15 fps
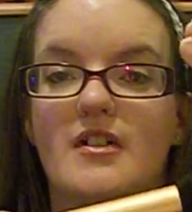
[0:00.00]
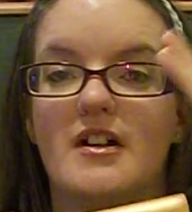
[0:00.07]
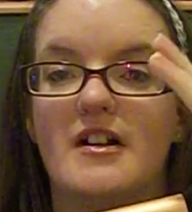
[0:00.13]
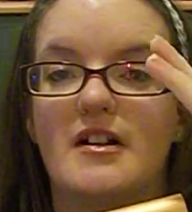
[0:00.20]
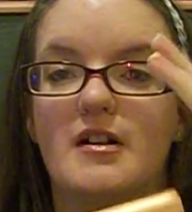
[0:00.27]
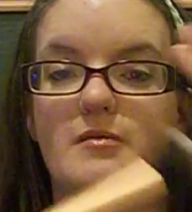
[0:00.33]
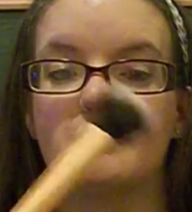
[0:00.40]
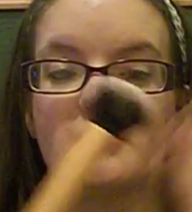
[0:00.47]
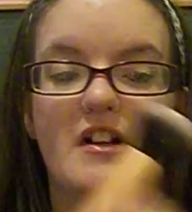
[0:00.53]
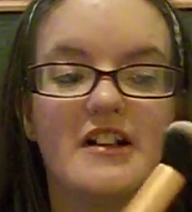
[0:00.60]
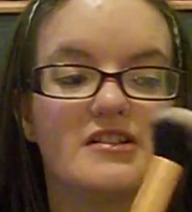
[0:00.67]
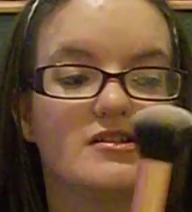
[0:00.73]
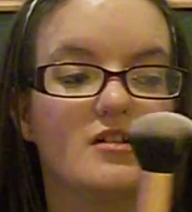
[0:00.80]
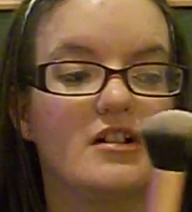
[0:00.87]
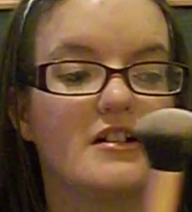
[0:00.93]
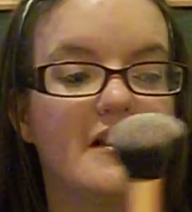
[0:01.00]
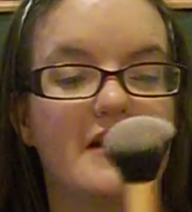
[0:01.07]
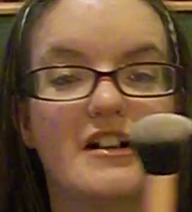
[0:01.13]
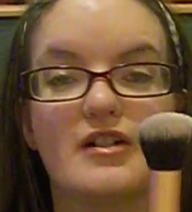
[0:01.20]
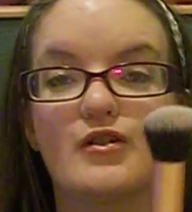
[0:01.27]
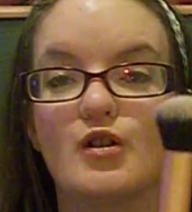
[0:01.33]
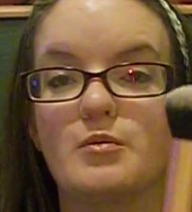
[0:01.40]
it's not
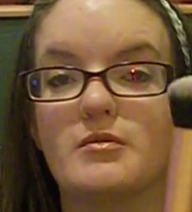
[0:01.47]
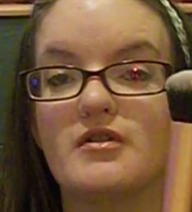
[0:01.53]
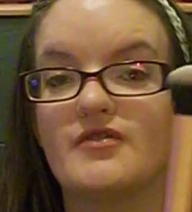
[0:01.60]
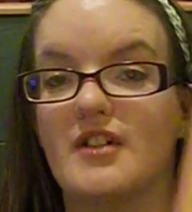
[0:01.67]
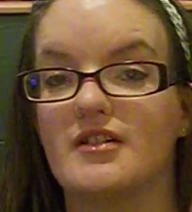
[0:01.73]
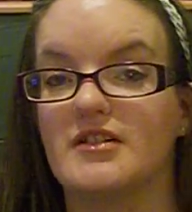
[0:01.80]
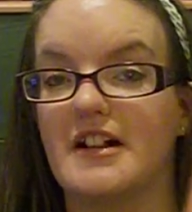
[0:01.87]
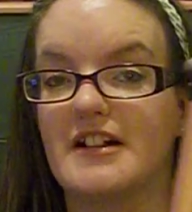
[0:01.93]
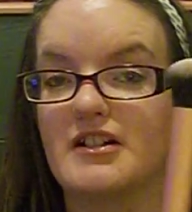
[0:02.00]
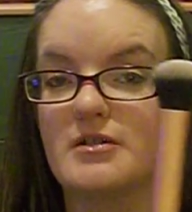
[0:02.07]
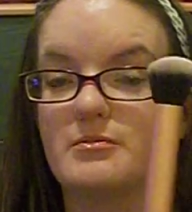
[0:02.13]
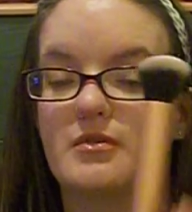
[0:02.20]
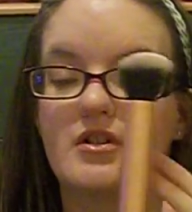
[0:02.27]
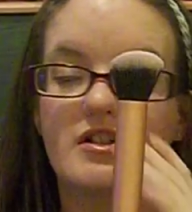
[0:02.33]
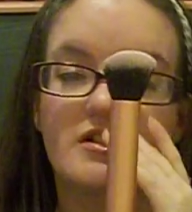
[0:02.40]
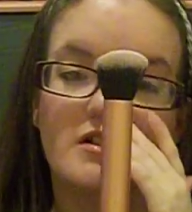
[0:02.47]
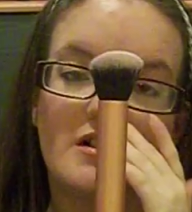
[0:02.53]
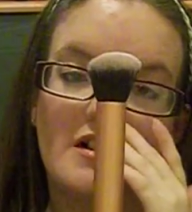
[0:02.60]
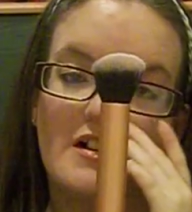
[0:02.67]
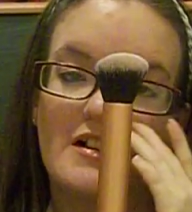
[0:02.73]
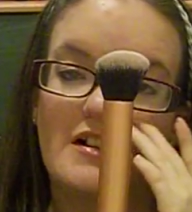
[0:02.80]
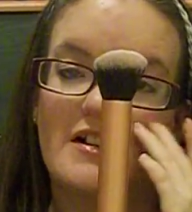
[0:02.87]
like a normal foundation brush.
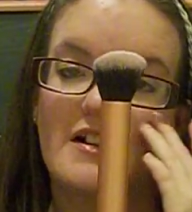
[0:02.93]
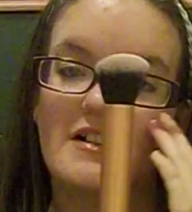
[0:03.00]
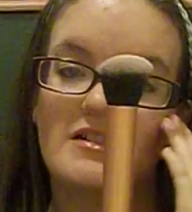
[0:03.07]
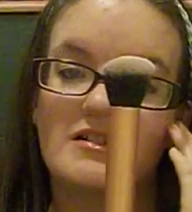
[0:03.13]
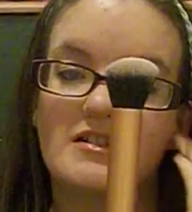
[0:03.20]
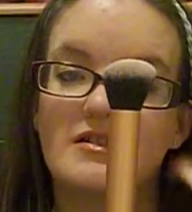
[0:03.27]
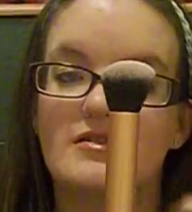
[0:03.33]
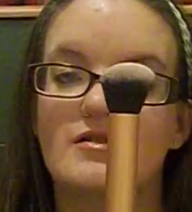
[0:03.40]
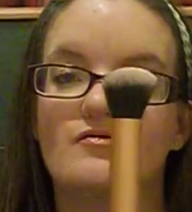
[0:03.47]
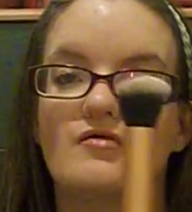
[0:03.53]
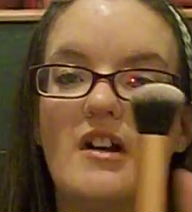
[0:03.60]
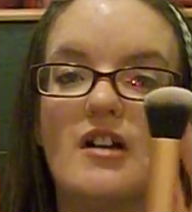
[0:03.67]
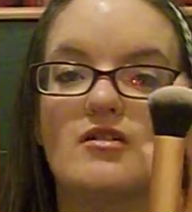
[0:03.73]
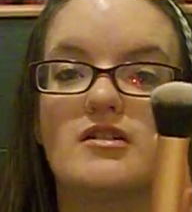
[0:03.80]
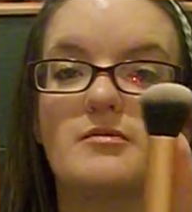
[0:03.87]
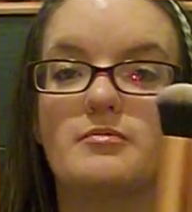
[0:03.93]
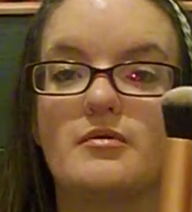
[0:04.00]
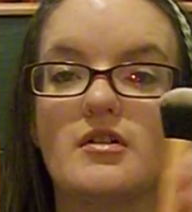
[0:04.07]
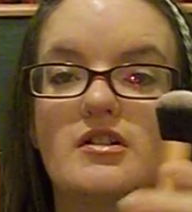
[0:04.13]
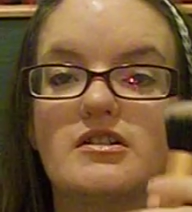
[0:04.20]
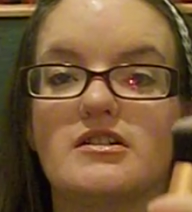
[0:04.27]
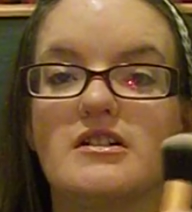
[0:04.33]
It's a rounded
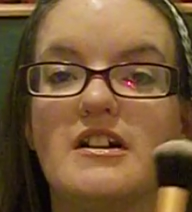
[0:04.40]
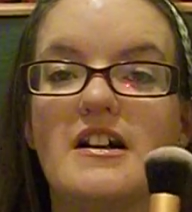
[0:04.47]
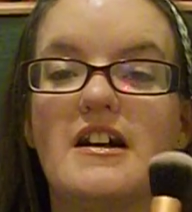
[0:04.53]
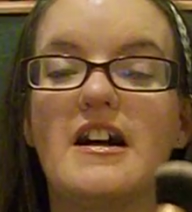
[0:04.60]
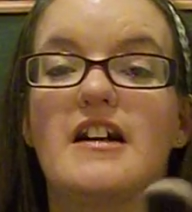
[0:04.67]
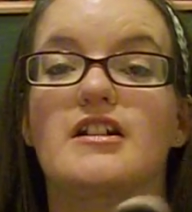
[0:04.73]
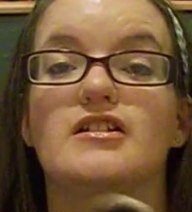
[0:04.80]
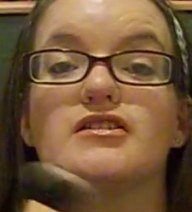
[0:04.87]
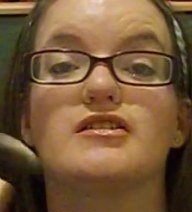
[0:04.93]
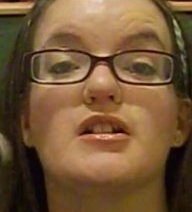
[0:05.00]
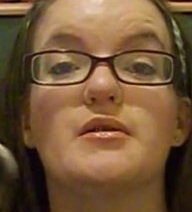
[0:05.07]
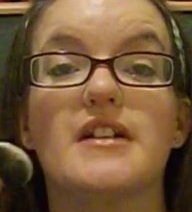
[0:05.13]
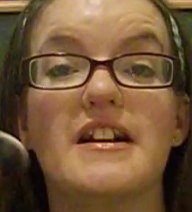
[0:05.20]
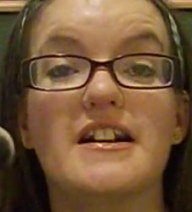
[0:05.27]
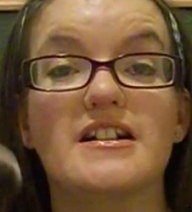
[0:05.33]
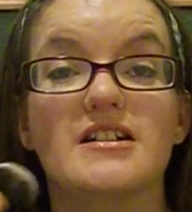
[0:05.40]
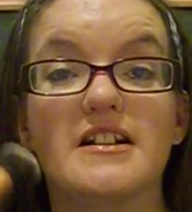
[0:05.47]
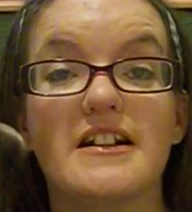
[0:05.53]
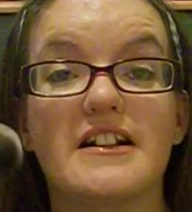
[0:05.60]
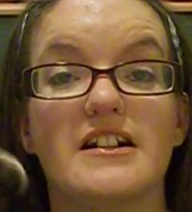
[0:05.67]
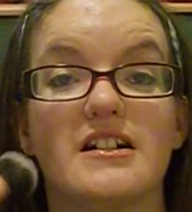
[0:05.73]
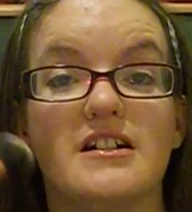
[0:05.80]
brush, and it's so
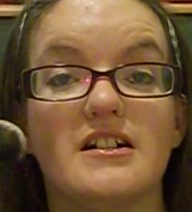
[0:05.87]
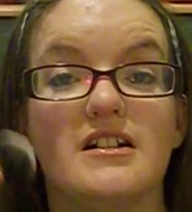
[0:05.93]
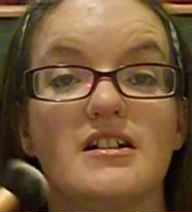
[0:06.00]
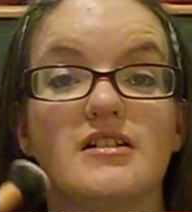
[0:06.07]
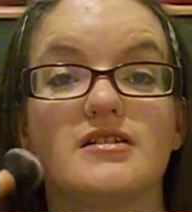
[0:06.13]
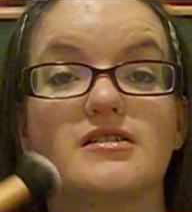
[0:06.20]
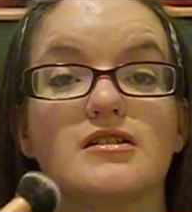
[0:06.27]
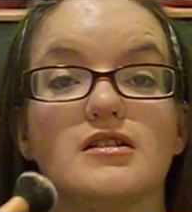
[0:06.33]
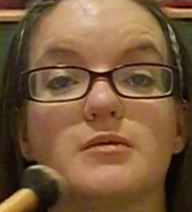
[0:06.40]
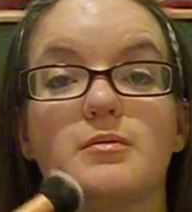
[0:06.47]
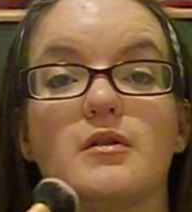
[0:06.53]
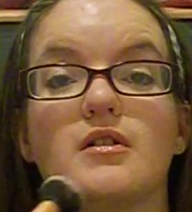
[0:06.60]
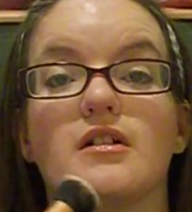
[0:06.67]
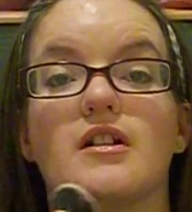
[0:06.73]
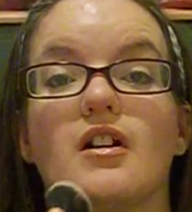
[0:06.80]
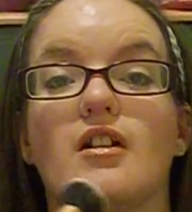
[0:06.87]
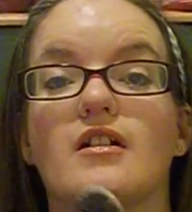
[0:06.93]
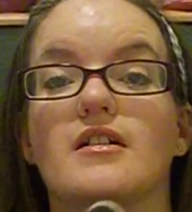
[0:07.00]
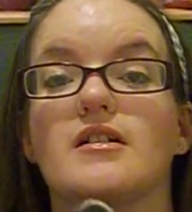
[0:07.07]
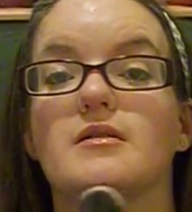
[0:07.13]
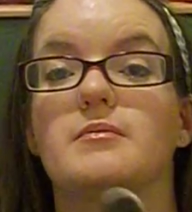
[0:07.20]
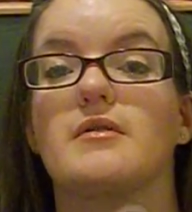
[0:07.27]
easy to put it
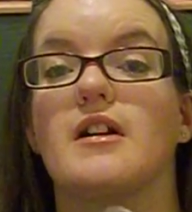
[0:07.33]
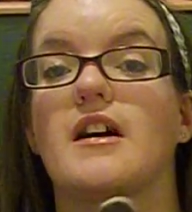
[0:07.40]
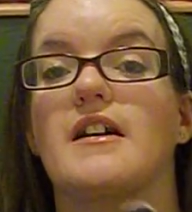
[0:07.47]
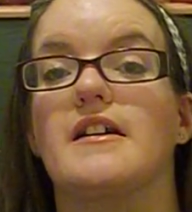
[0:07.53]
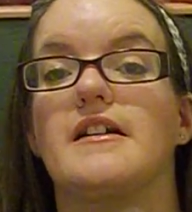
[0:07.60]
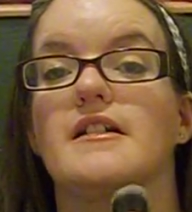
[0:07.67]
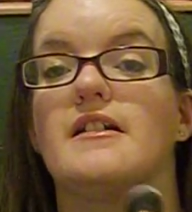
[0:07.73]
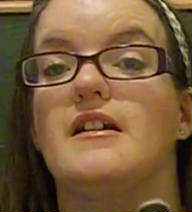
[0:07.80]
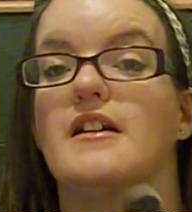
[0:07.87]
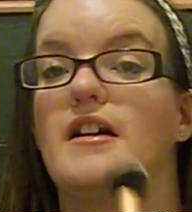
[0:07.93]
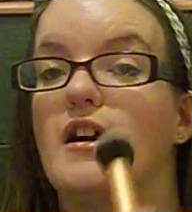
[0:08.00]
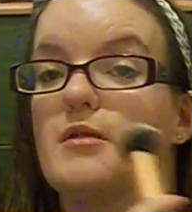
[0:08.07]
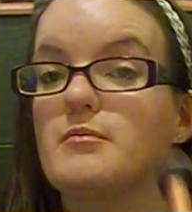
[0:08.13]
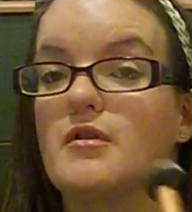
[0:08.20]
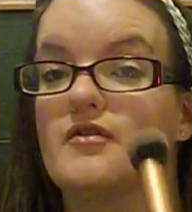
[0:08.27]
on and apply it and